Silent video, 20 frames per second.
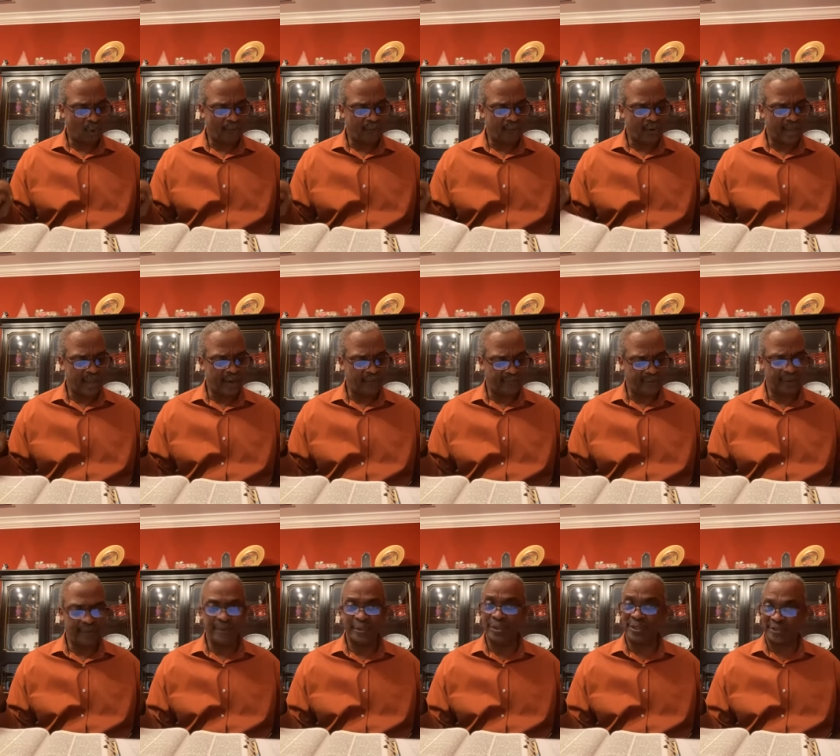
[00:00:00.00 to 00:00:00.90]
or
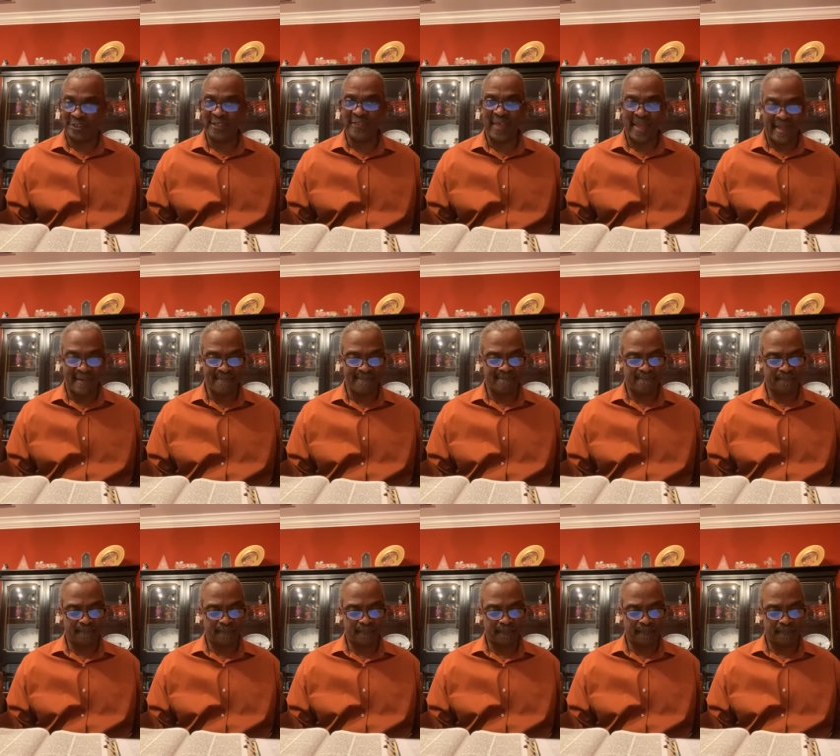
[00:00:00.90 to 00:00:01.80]
forever do you see
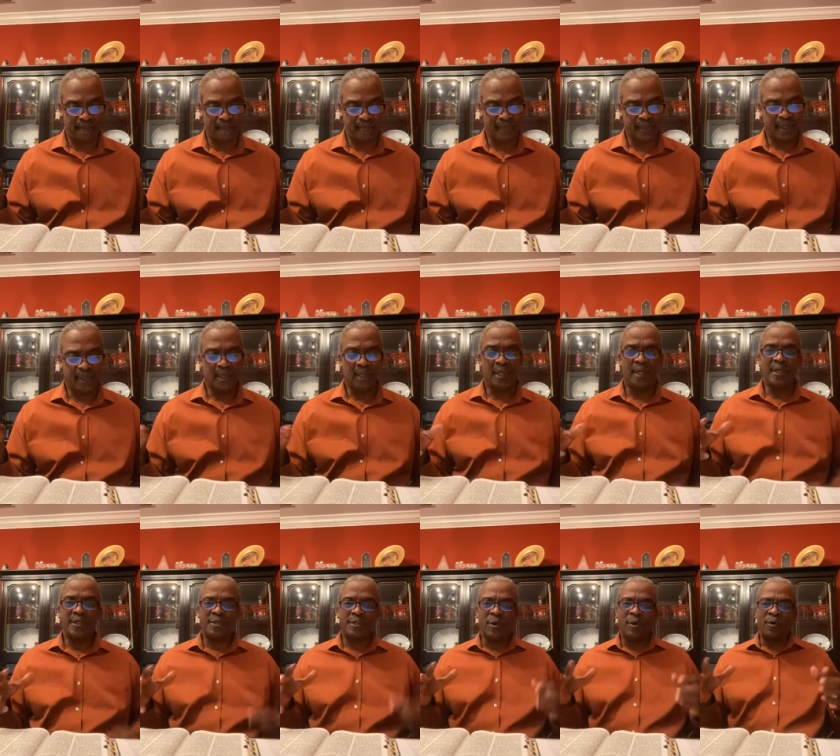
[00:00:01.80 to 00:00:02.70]
that
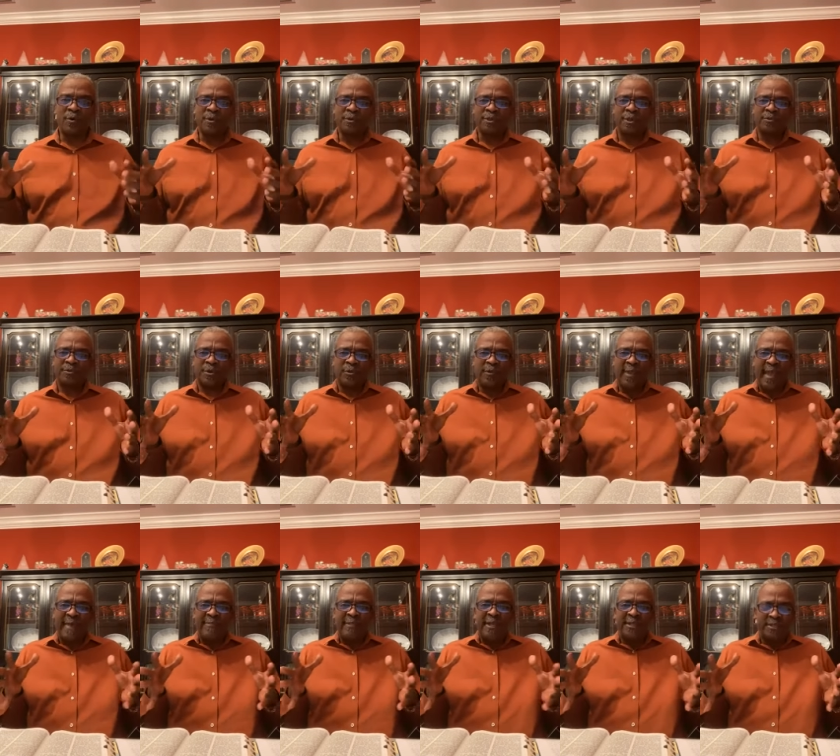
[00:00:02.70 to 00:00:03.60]
so so so
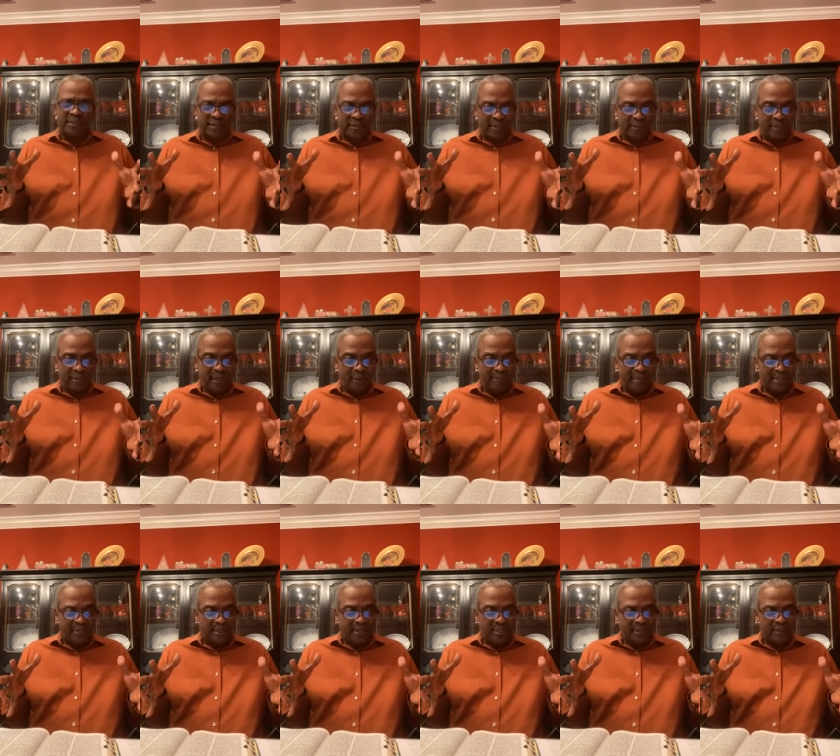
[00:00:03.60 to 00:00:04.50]
get this don't
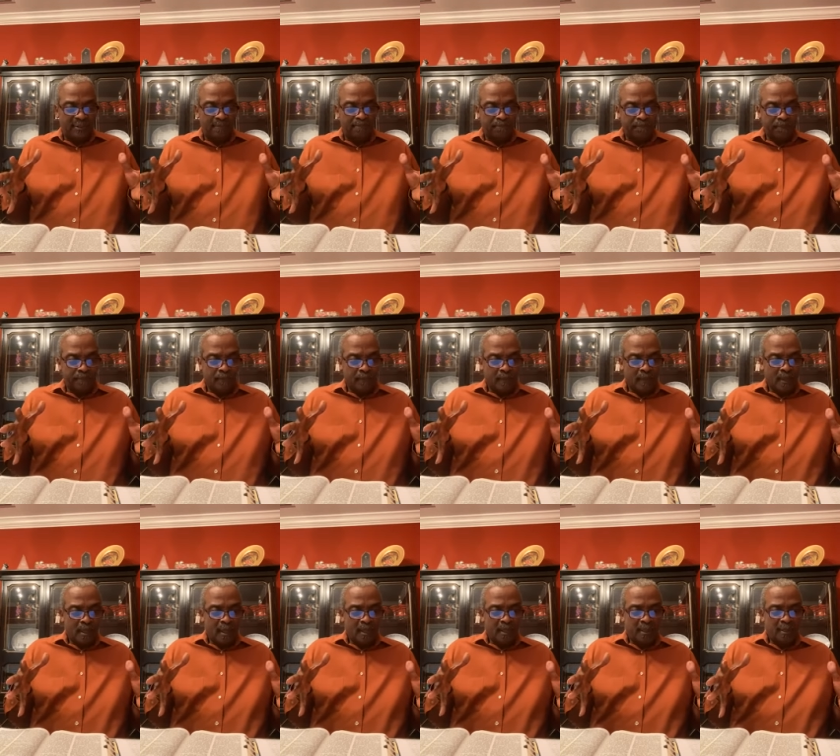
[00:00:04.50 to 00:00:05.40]
miss this
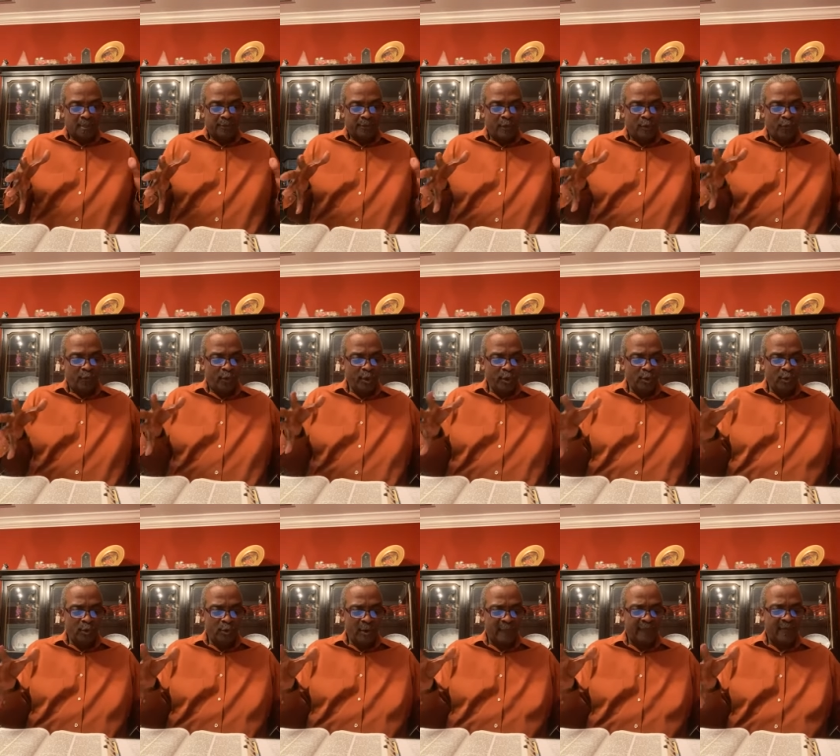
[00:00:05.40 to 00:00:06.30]
the
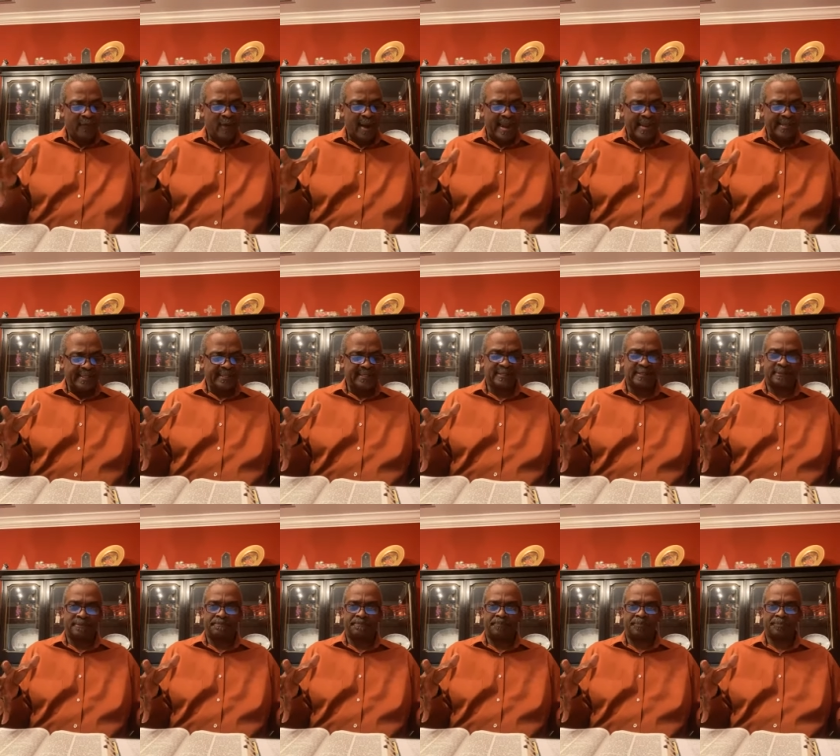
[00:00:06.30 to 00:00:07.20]
rule of
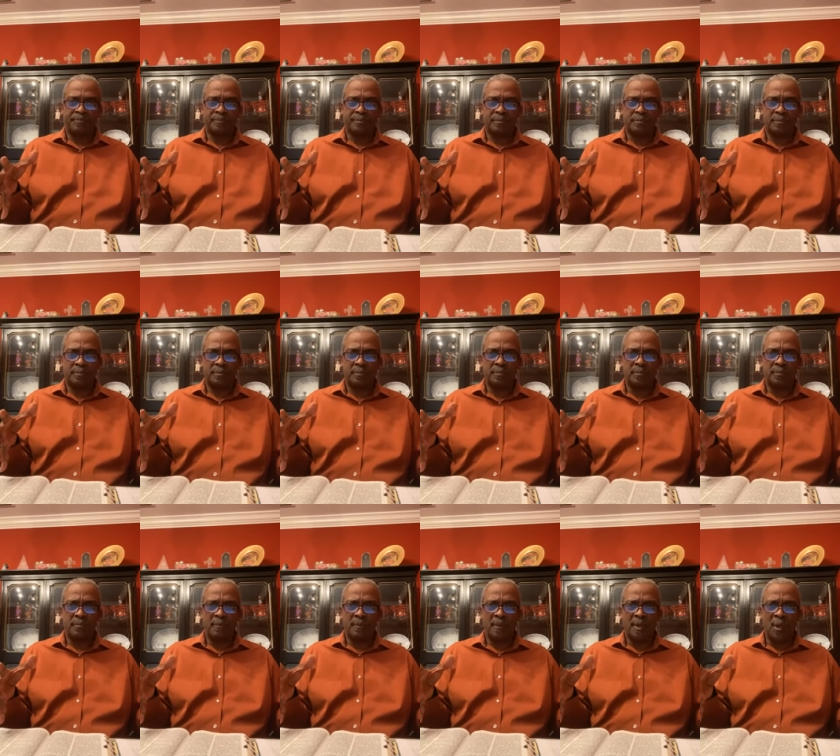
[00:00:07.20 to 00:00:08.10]
christ
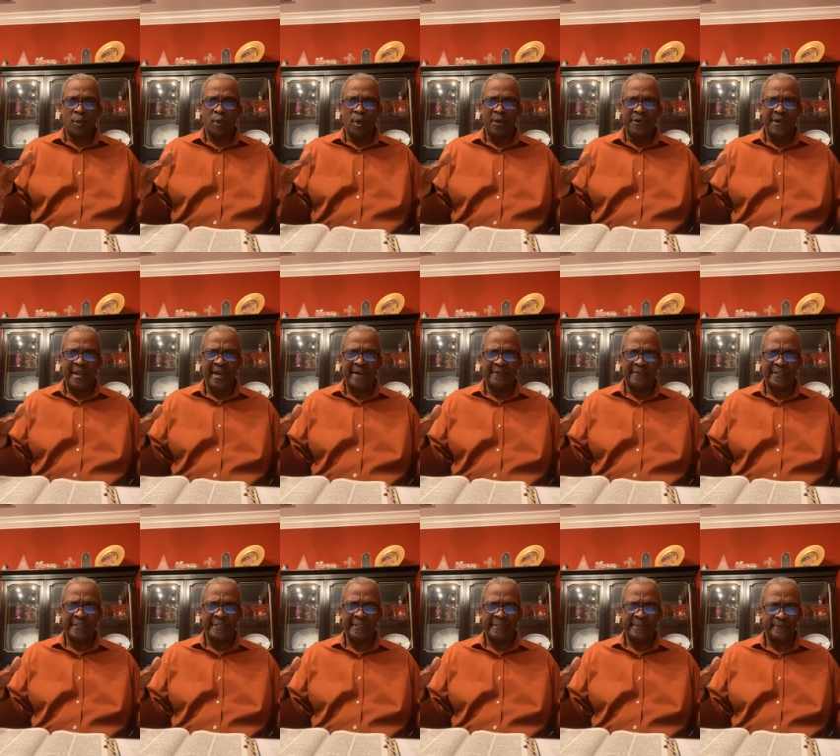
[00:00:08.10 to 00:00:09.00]
will
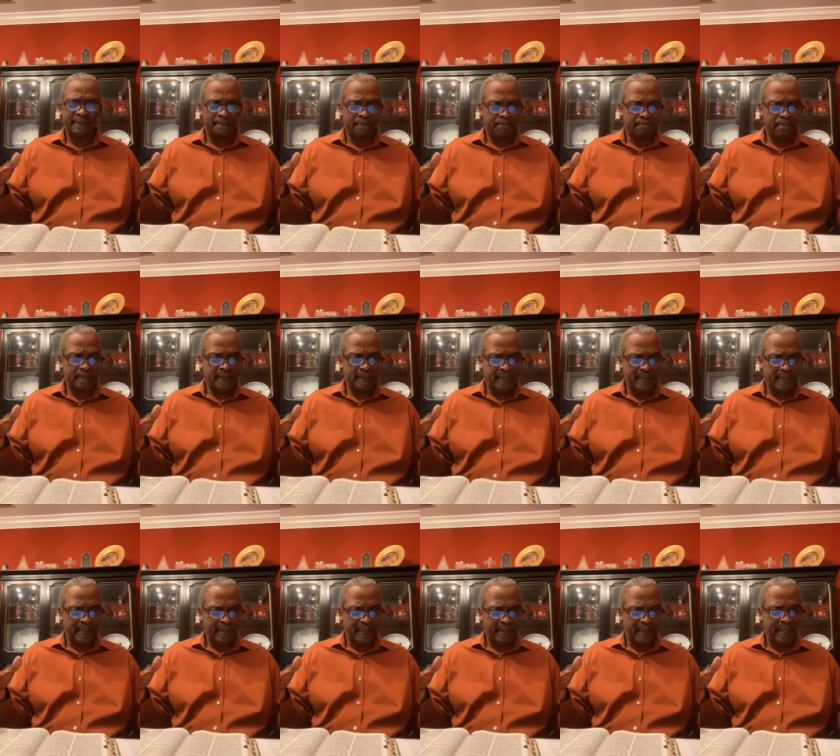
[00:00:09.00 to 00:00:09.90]
never
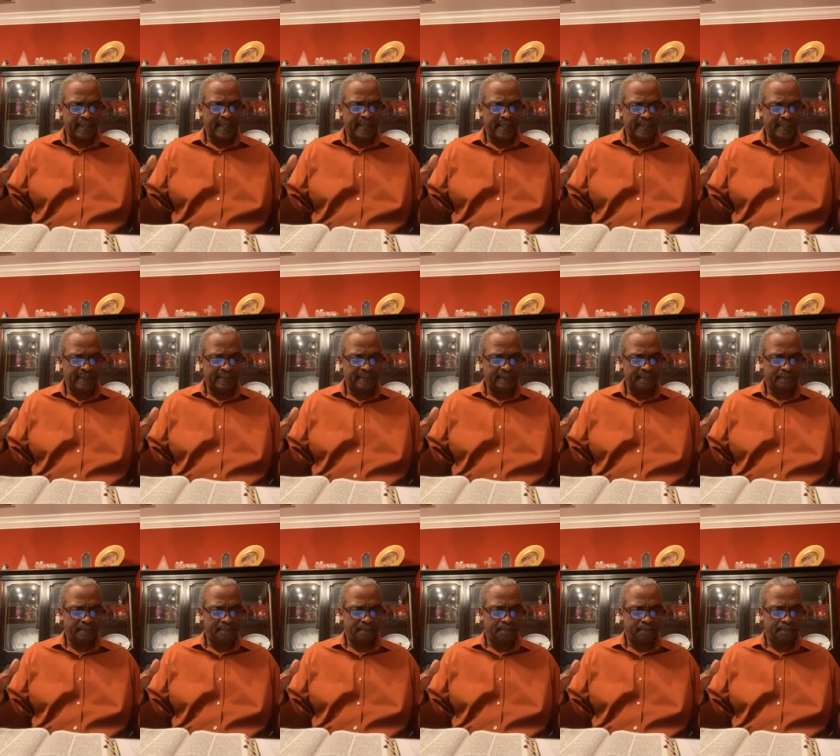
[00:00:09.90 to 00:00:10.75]
end